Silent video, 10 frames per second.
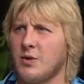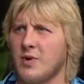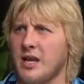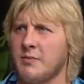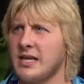one
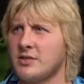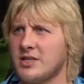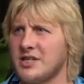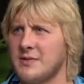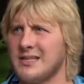of your mates because
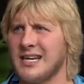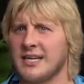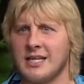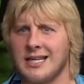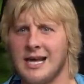he's been
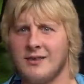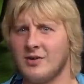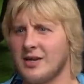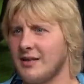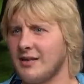dragging you down,
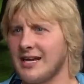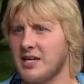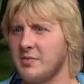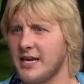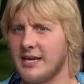or like leg
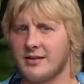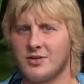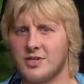your beard because